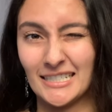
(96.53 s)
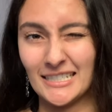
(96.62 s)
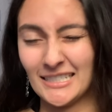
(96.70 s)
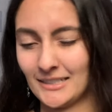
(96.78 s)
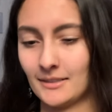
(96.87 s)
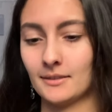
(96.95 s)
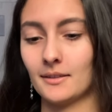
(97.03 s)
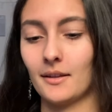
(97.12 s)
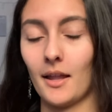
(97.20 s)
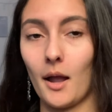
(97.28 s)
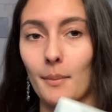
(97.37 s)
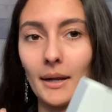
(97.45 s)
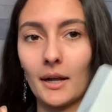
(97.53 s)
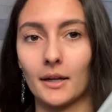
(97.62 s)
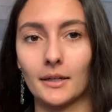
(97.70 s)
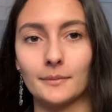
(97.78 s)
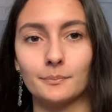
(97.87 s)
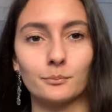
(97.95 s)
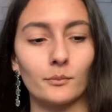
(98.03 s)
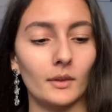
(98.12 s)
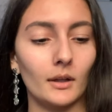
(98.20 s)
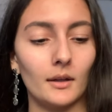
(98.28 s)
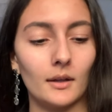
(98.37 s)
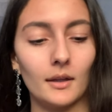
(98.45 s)
oh my god,
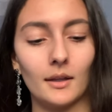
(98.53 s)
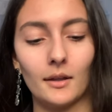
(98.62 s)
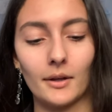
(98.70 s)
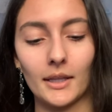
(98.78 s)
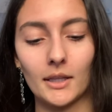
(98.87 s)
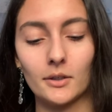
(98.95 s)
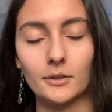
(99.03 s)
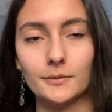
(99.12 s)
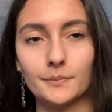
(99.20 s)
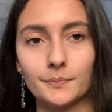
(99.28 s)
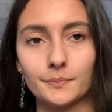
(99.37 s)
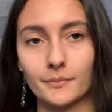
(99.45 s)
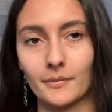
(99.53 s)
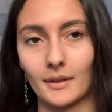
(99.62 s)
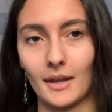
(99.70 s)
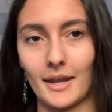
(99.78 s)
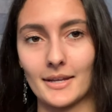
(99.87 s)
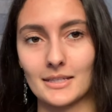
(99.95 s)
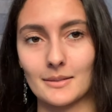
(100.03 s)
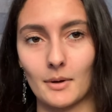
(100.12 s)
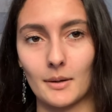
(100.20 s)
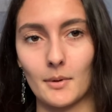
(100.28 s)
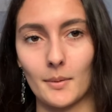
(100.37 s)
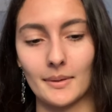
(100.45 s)
okay, little
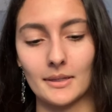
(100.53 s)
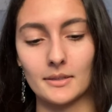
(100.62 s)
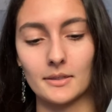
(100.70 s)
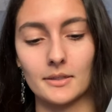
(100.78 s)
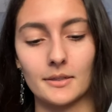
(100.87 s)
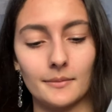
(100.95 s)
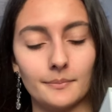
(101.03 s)
ASMR moment.